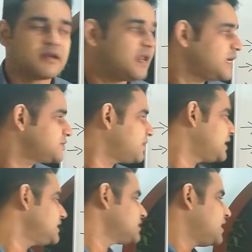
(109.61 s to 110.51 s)
Next one
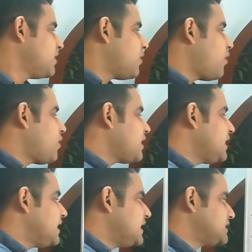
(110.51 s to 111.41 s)
is
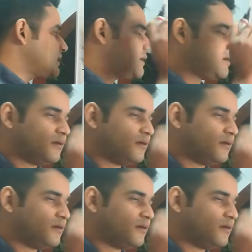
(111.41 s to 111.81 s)
orientation.